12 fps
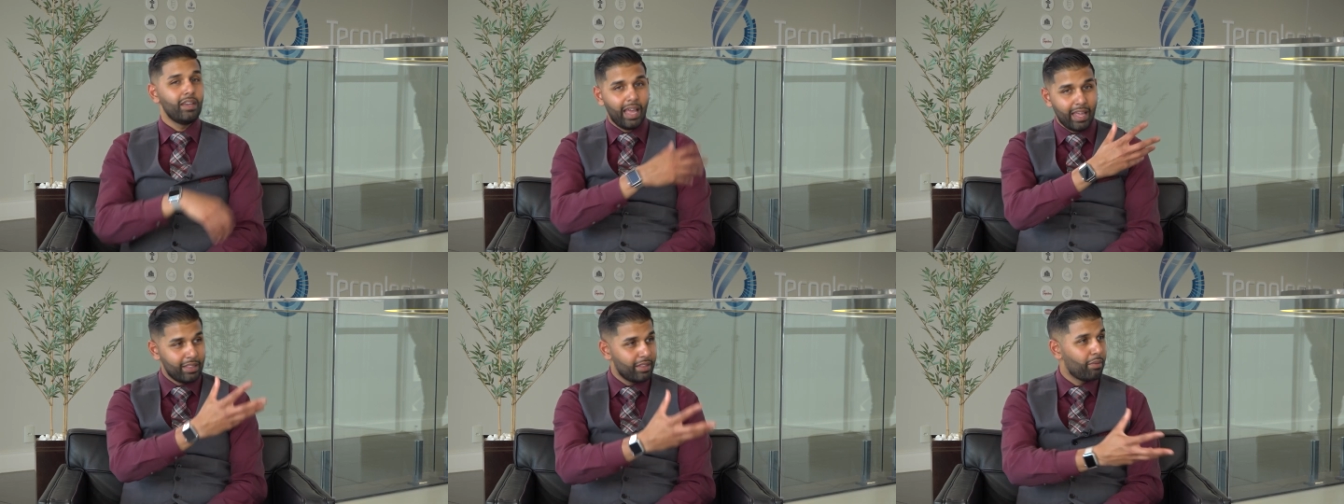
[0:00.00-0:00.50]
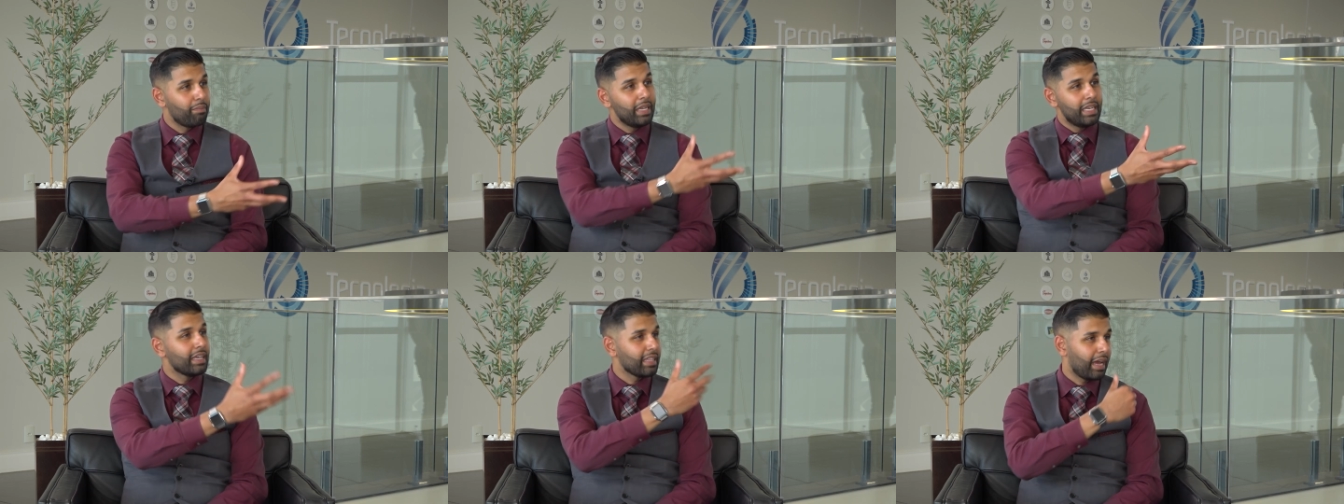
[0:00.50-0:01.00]
and
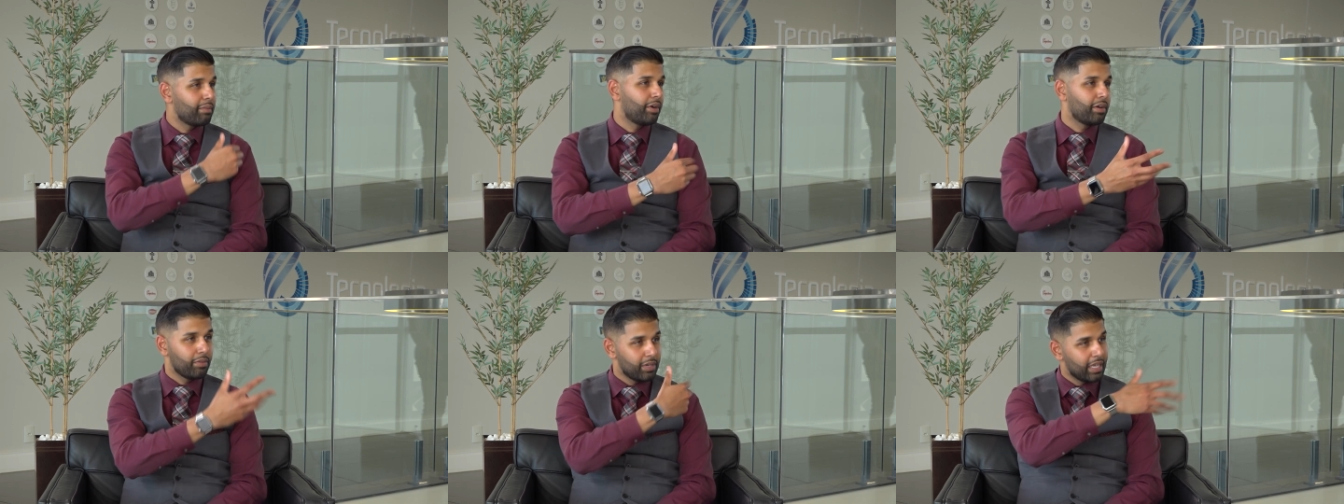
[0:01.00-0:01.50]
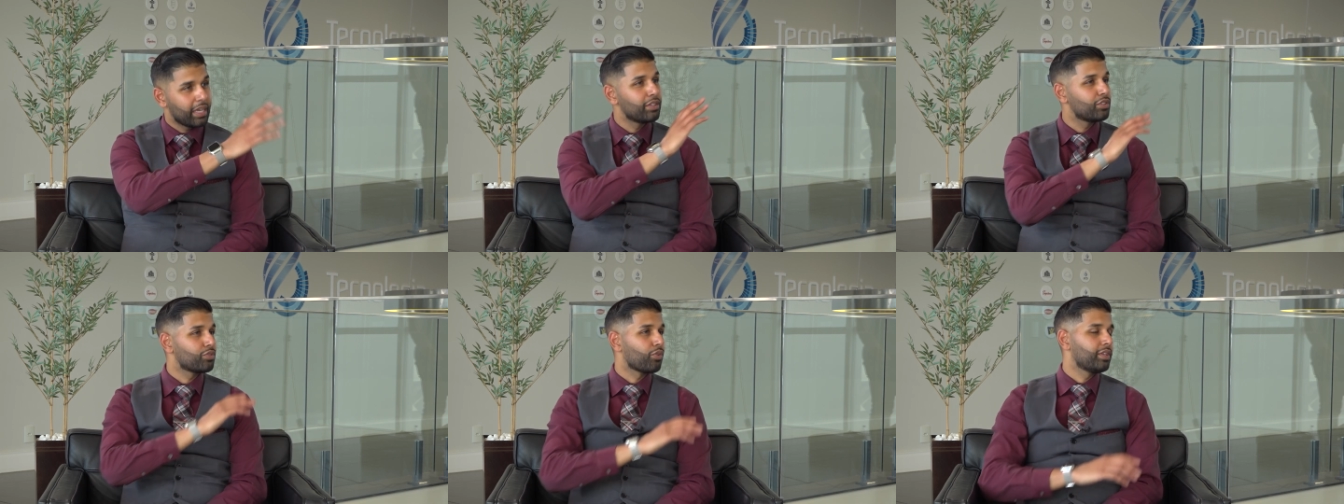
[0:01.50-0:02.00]
media library where they can
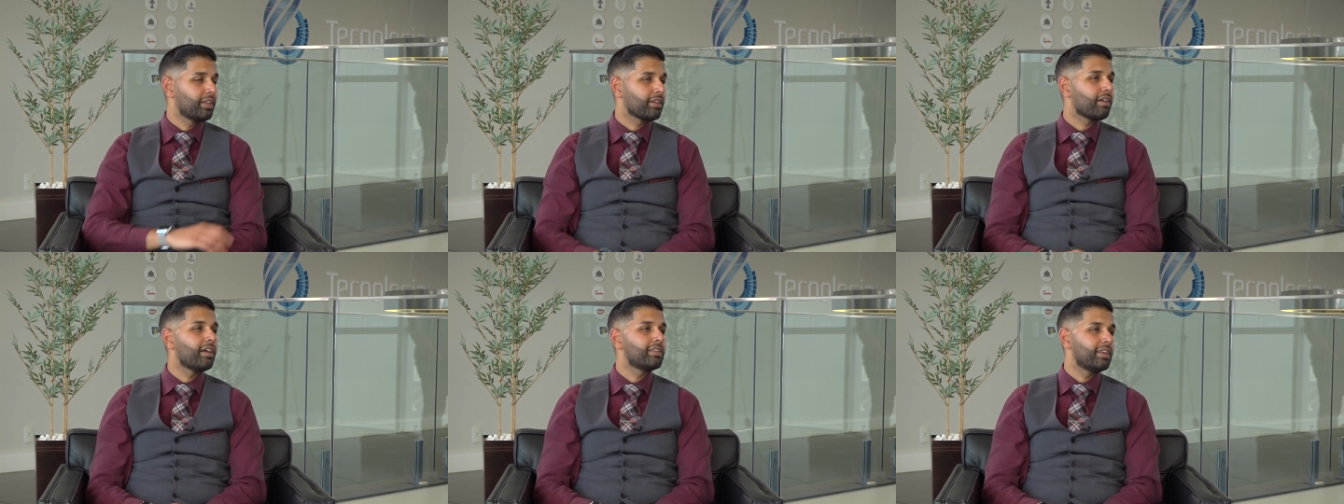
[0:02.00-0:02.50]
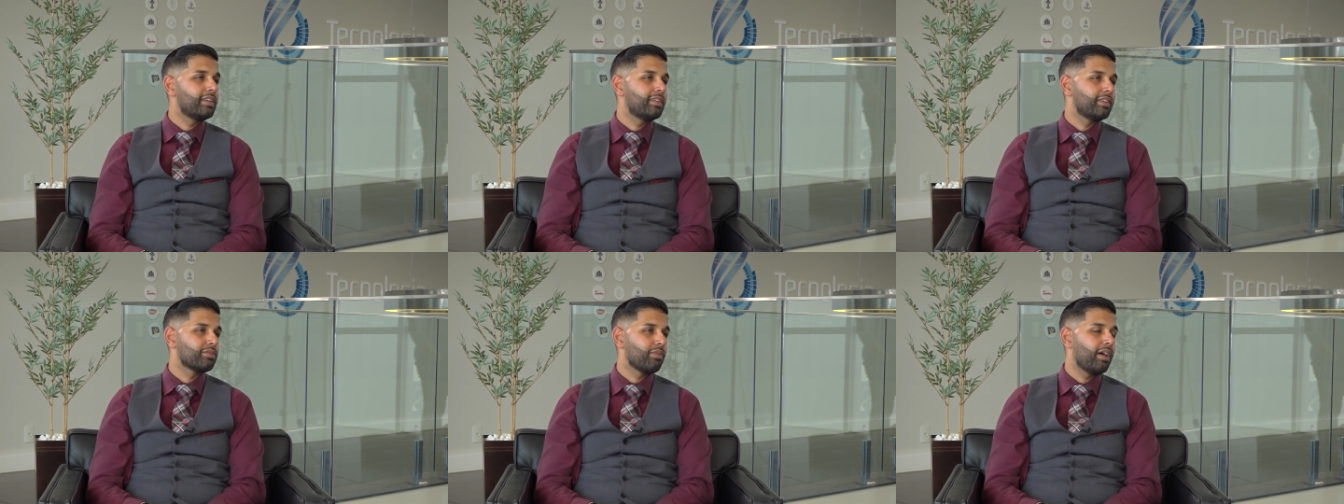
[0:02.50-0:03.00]
store their content
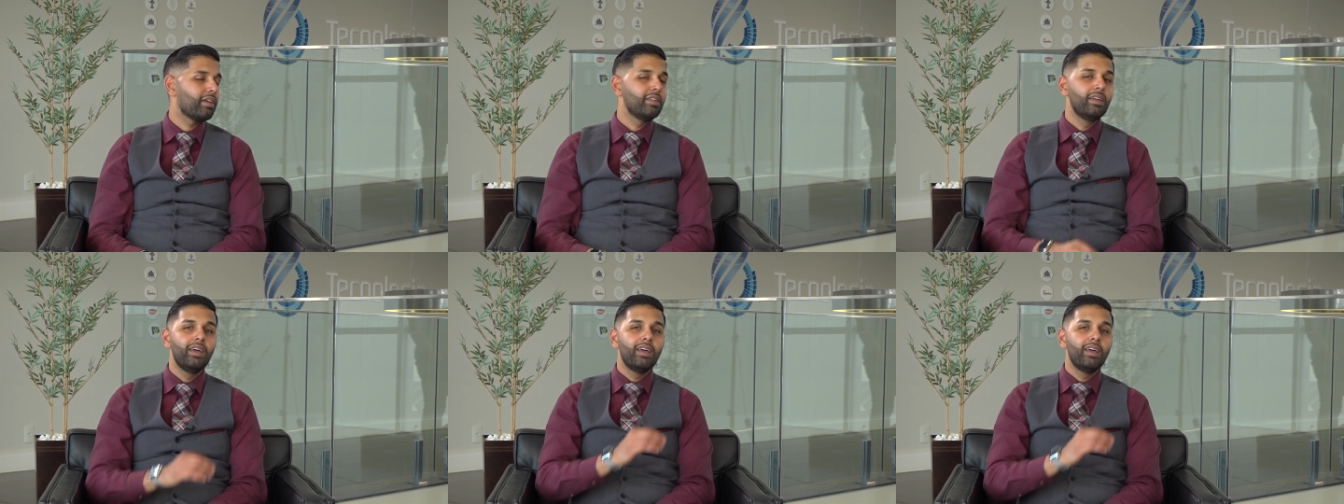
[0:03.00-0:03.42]
as well.